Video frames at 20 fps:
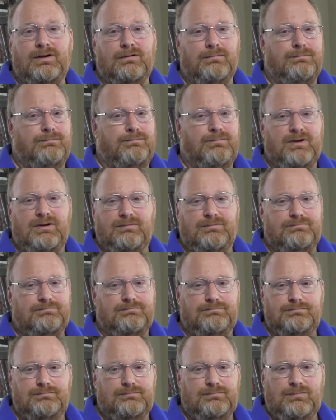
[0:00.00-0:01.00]

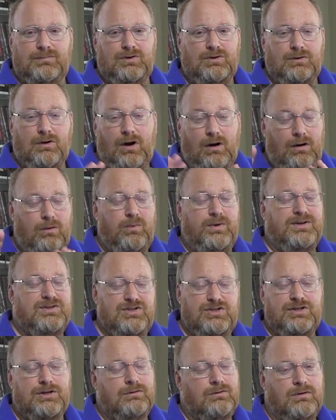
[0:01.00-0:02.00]
We
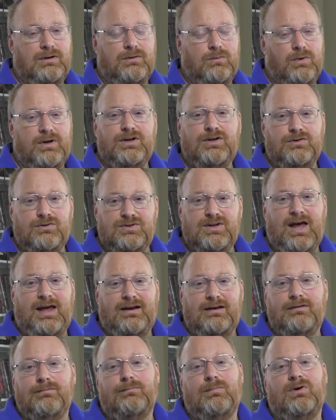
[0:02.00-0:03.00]
always generally want to use
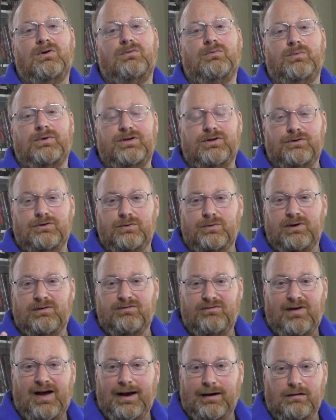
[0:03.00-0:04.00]
additive mode when you're
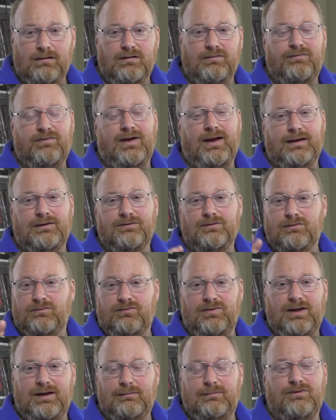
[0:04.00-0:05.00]
doing fire effects
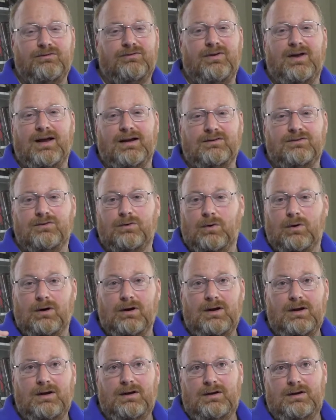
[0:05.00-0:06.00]
or flame effects
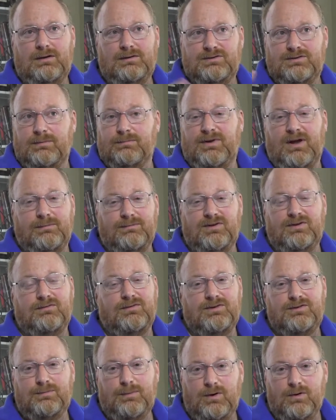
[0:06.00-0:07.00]
or
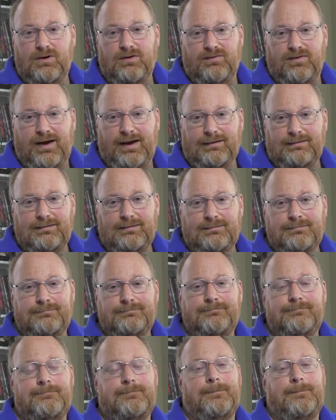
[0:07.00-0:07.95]
sometimes even smoke effects.